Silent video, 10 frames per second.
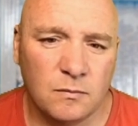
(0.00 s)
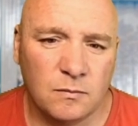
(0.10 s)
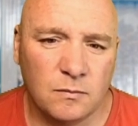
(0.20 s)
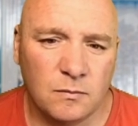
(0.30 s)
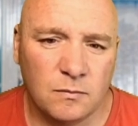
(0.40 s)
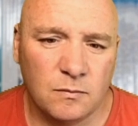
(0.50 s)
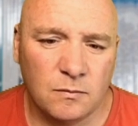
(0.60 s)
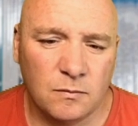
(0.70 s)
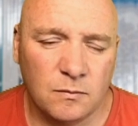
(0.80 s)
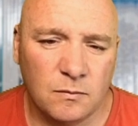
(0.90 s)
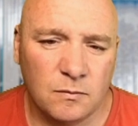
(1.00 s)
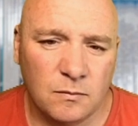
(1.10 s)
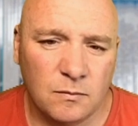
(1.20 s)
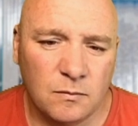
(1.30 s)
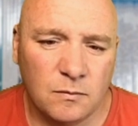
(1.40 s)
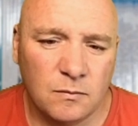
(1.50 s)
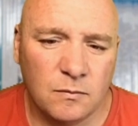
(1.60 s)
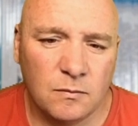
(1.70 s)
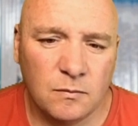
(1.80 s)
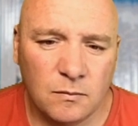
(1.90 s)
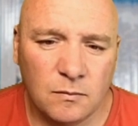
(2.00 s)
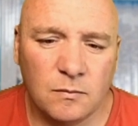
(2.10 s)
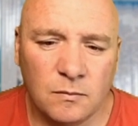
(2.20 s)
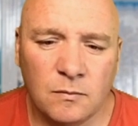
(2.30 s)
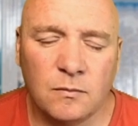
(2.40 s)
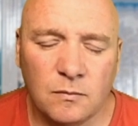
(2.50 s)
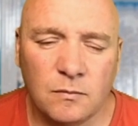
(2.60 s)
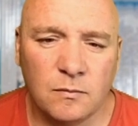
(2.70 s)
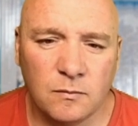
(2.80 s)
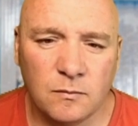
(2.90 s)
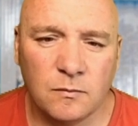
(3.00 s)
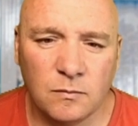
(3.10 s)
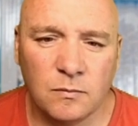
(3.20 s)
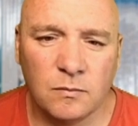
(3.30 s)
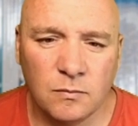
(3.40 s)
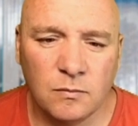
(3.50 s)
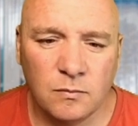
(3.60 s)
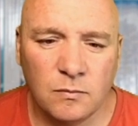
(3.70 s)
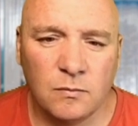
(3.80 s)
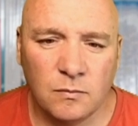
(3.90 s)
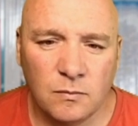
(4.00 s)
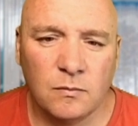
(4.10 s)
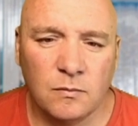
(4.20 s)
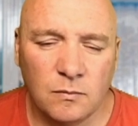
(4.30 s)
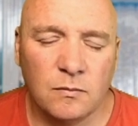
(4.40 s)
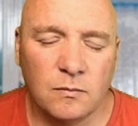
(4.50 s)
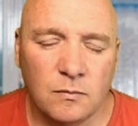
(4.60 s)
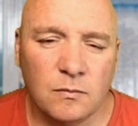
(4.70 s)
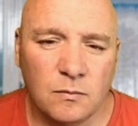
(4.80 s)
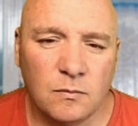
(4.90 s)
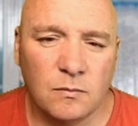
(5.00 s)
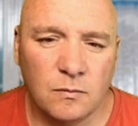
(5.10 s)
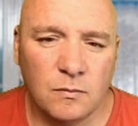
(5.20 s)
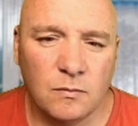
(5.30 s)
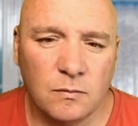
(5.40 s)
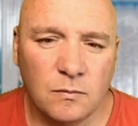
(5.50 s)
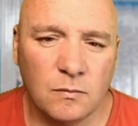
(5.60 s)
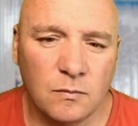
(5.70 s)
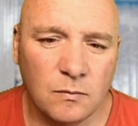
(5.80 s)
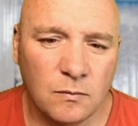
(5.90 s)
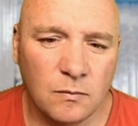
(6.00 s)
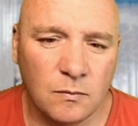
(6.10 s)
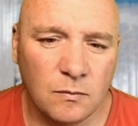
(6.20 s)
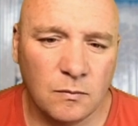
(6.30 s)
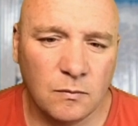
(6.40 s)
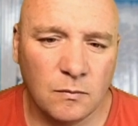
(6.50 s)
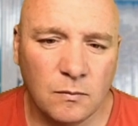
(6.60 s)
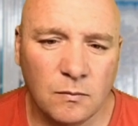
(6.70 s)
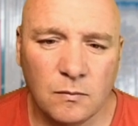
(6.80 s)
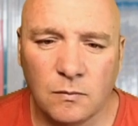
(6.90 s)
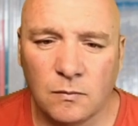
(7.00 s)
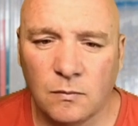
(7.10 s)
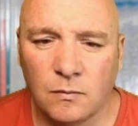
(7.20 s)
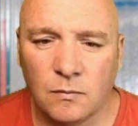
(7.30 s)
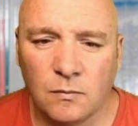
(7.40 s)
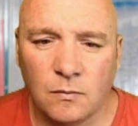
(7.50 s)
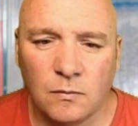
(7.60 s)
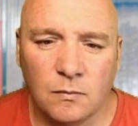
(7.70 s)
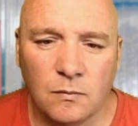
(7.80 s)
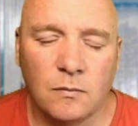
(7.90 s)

This person isn't speaking.